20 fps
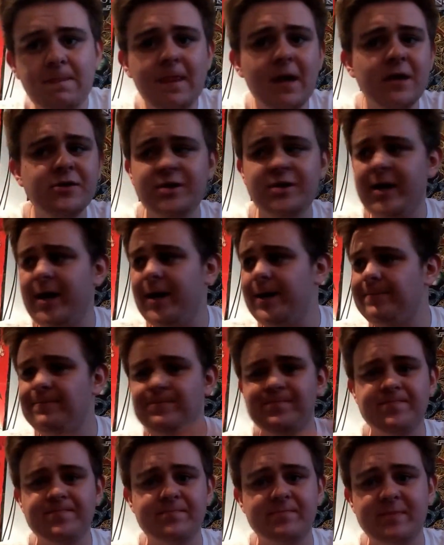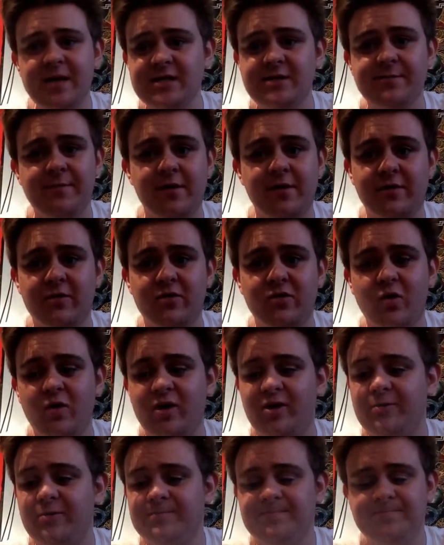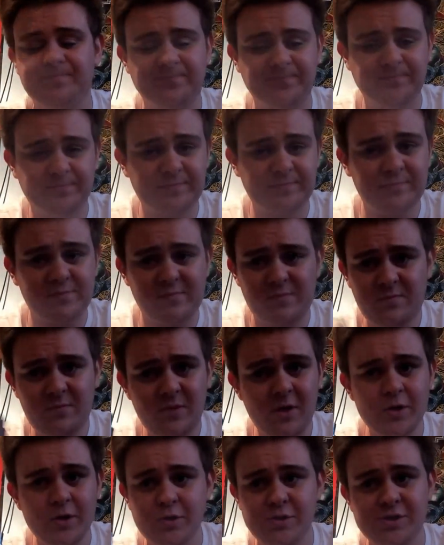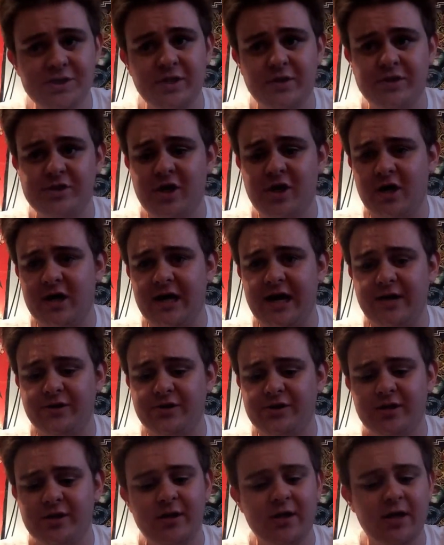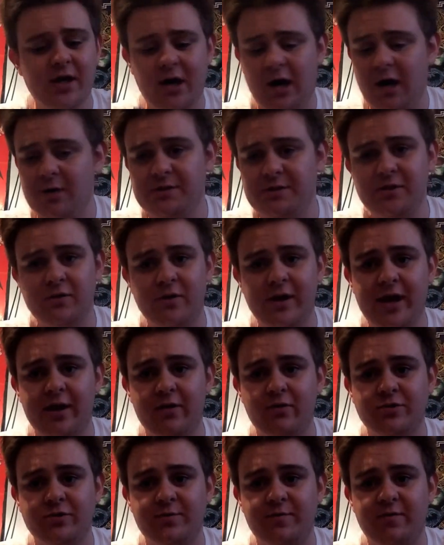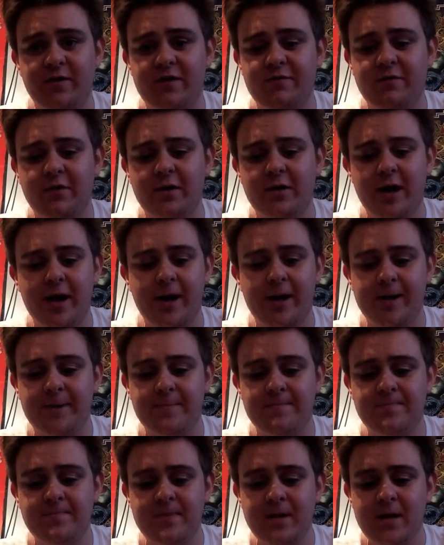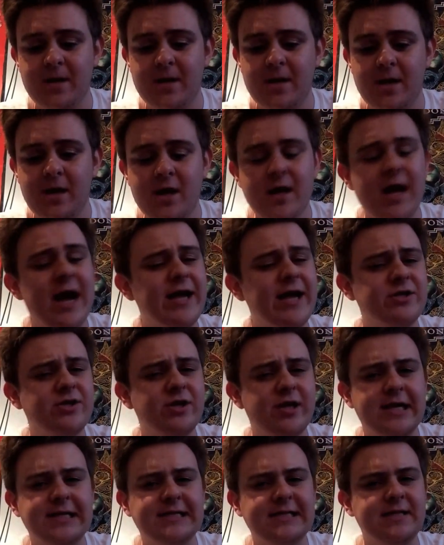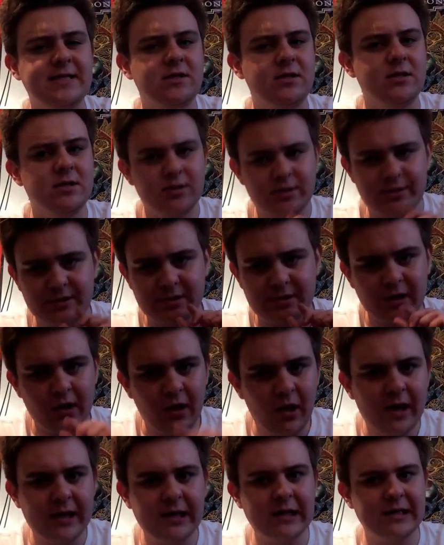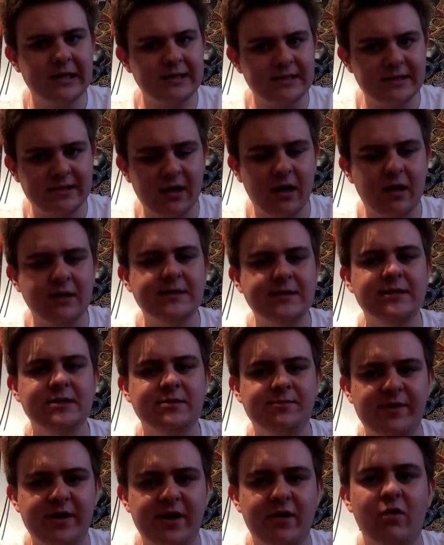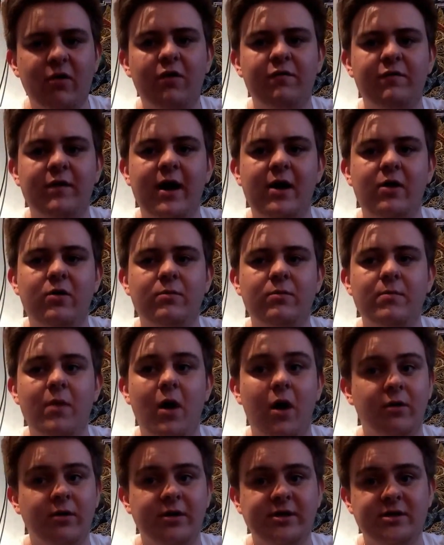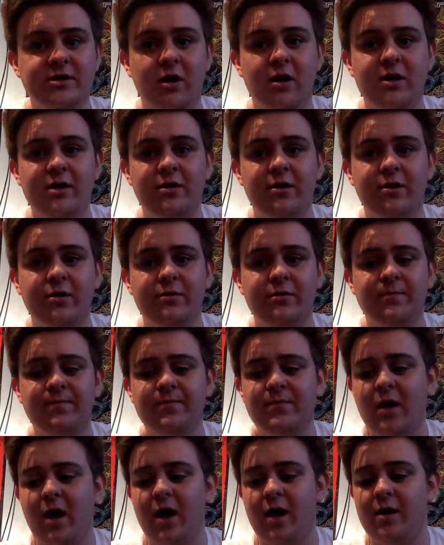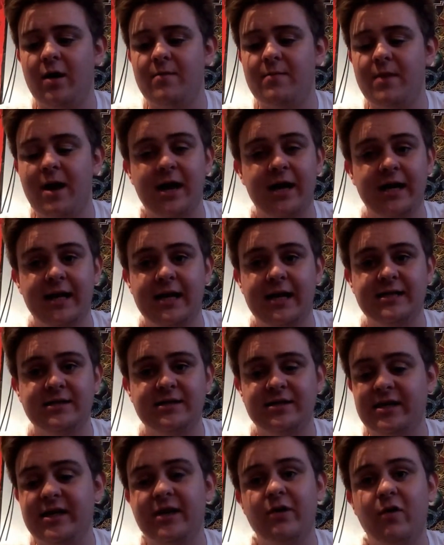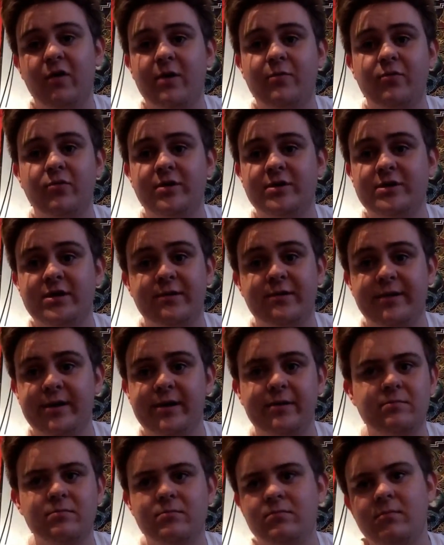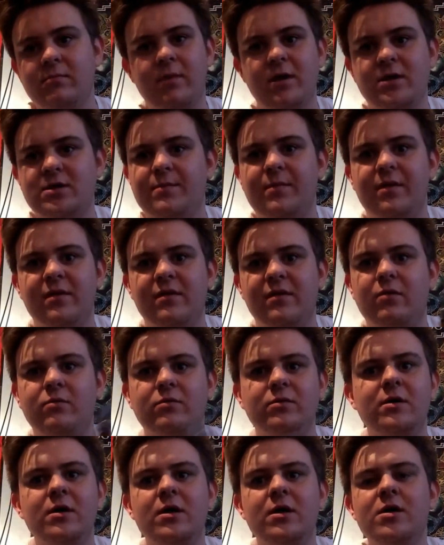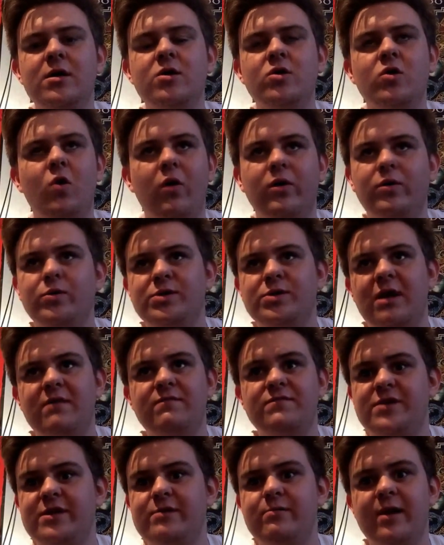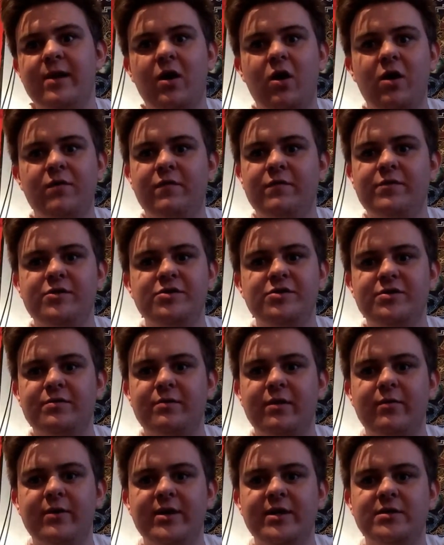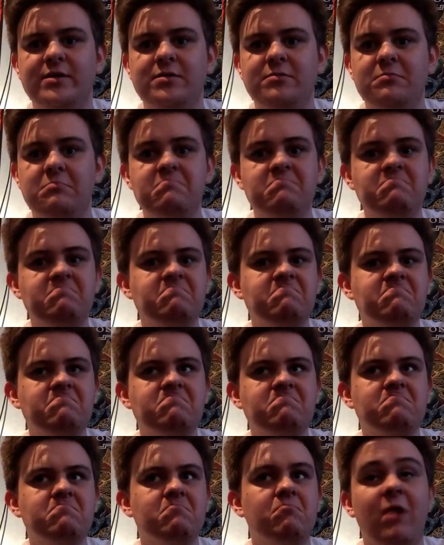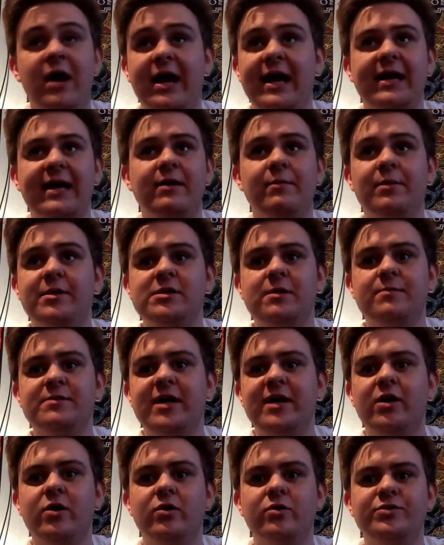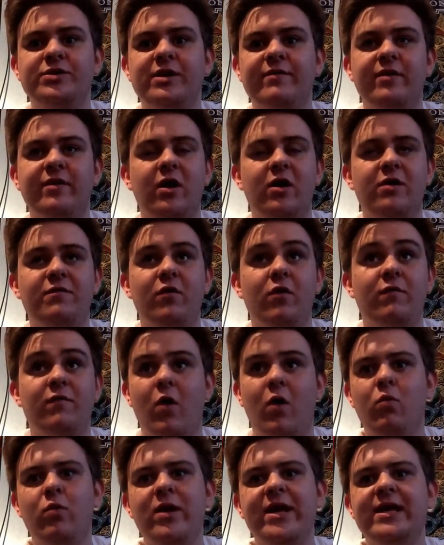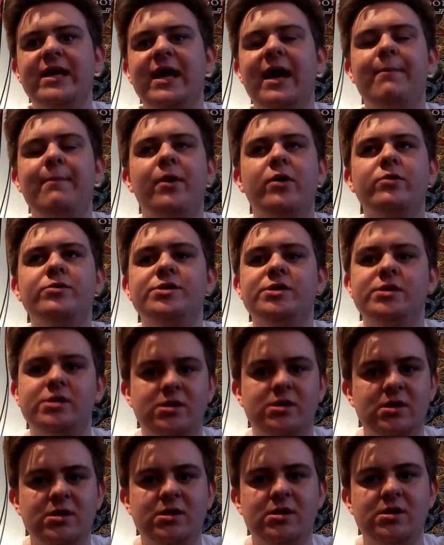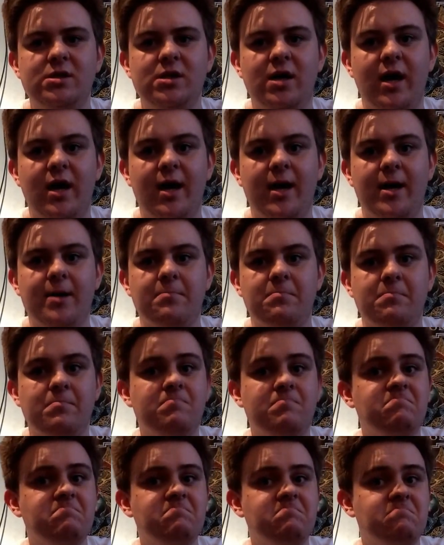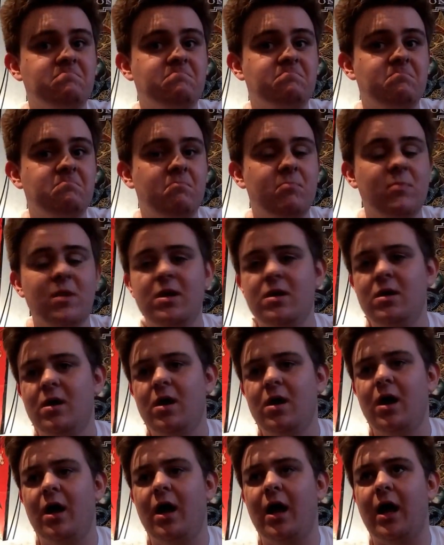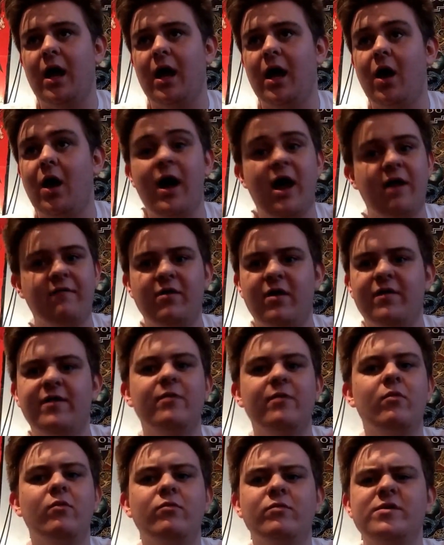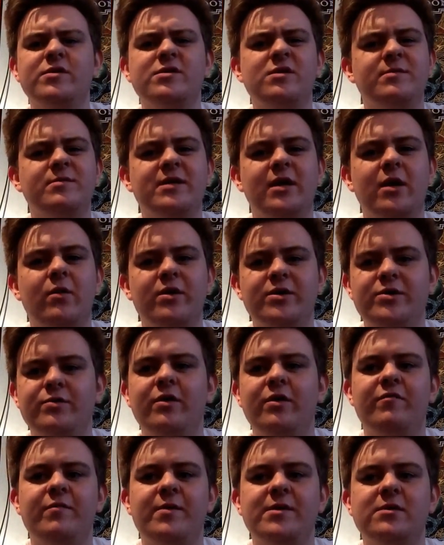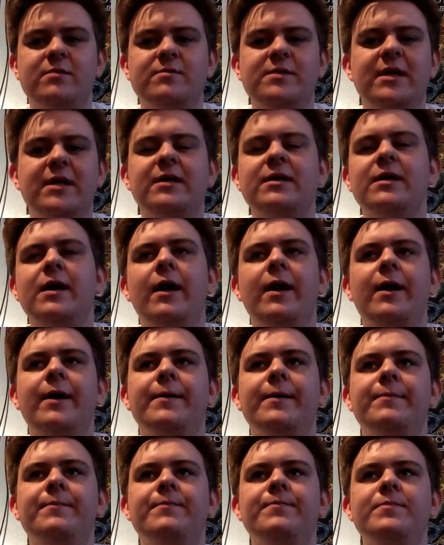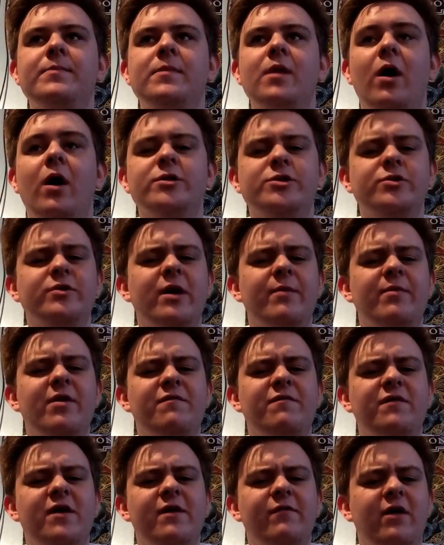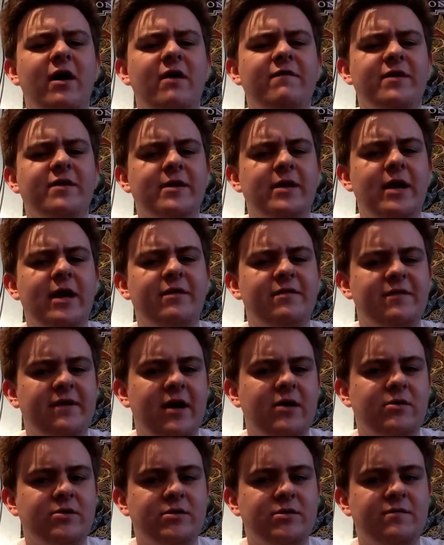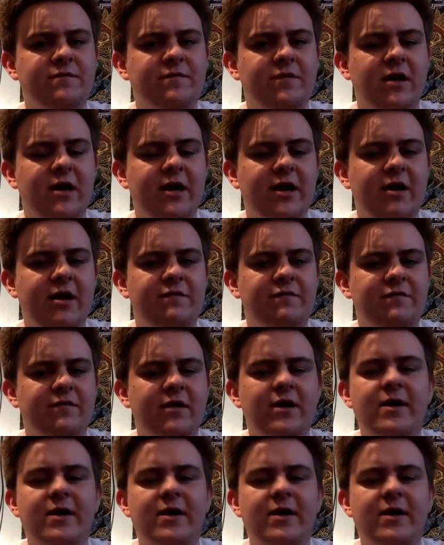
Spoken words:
So yeah, that's a month-old coil. You still chuck clouds. I'm still getting awesome flavour. It is slightly starting to peter off now, only slightly though, and that is incredible considering it's a month old. Coils have generally a life of 2 to 3 weeks. My sub tank coils have a life of a week at most. Um, I have nothing wrong with the sub tank. No, I do love my sub tank. I do get better flavour out of it than anything else, funnily enough.